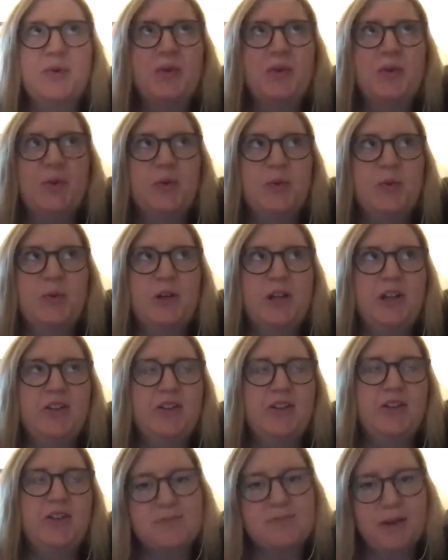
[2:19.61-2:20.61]
when you
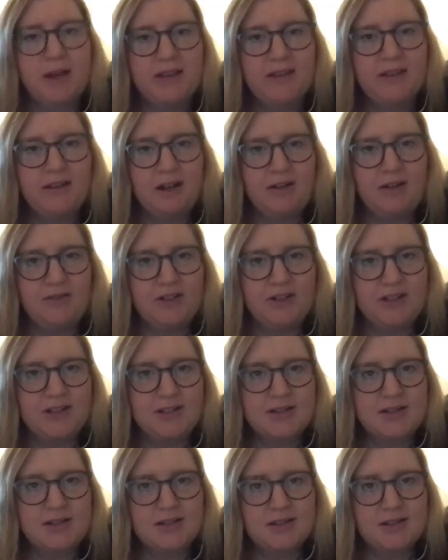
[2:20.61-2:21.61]
explain the novel,
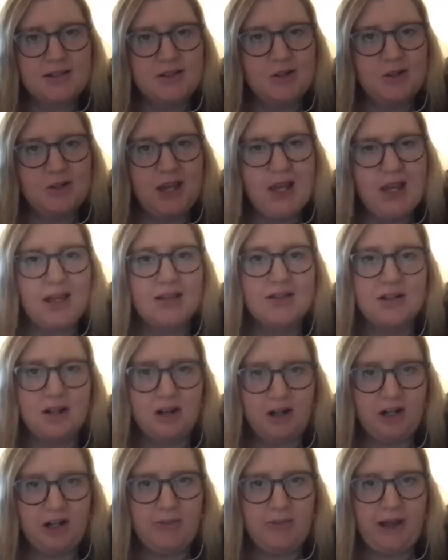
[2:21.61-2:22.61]
it's you can't
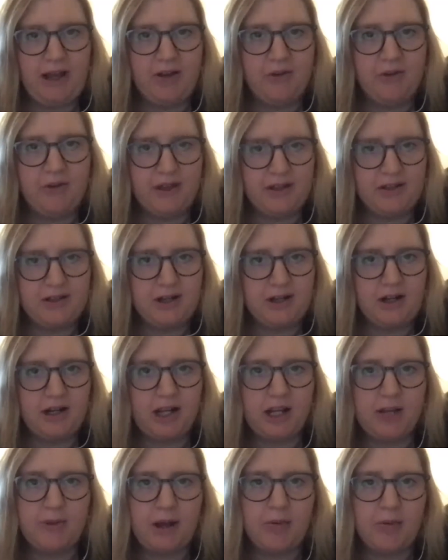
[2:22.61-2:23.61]
talk about it without
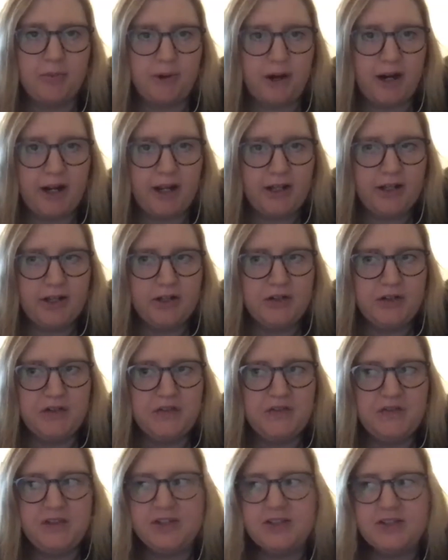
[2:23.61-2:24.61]
talking about Brian, who
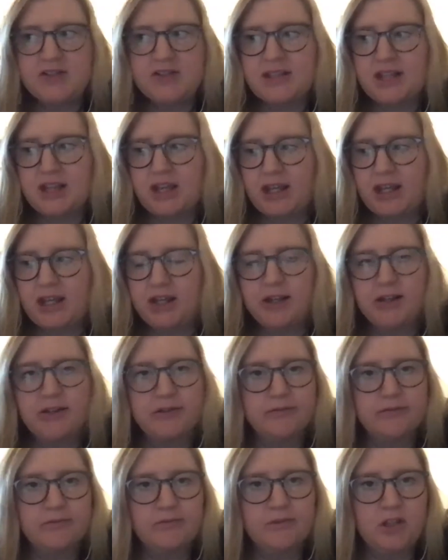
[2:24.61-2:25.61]
feels like
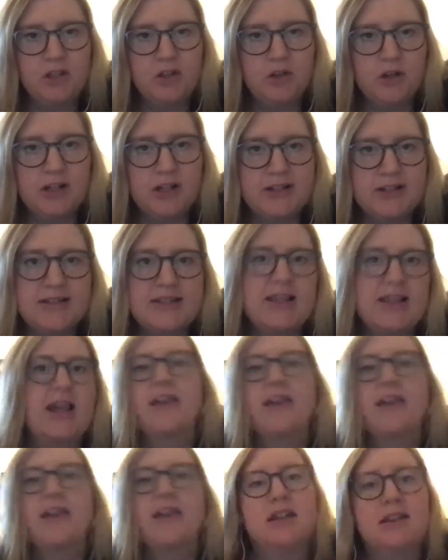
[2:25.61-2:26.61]
you could say
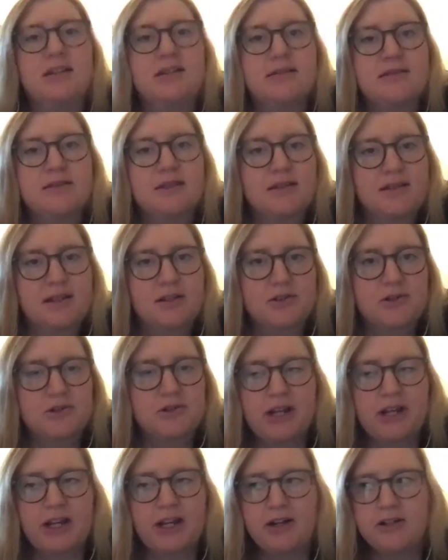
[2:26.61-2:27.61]
that he's the central
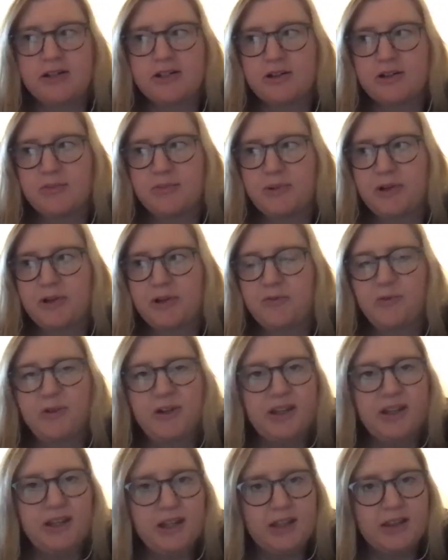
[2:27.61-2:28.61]
character, but
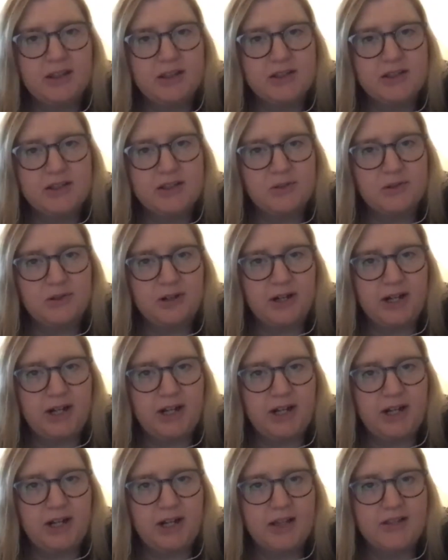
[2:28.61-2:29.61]
really the
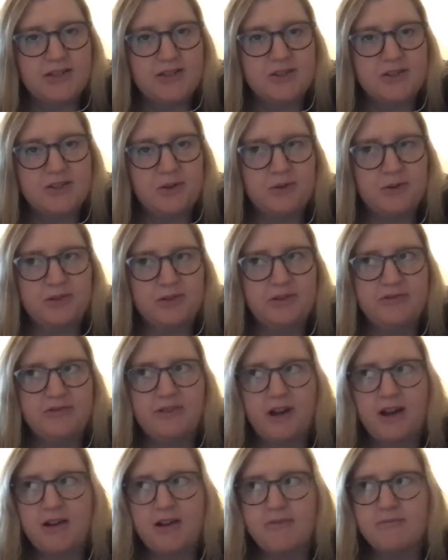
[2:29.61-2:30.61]
story is told
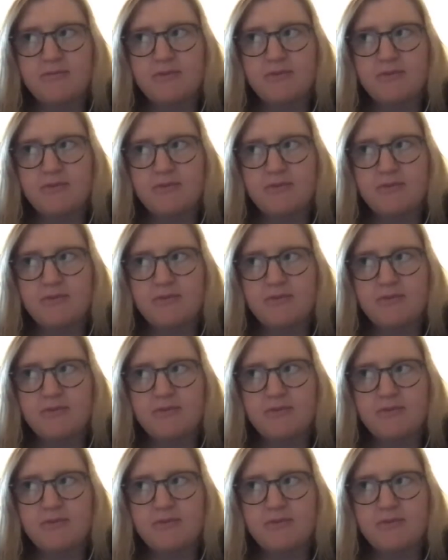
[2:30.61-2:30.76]
from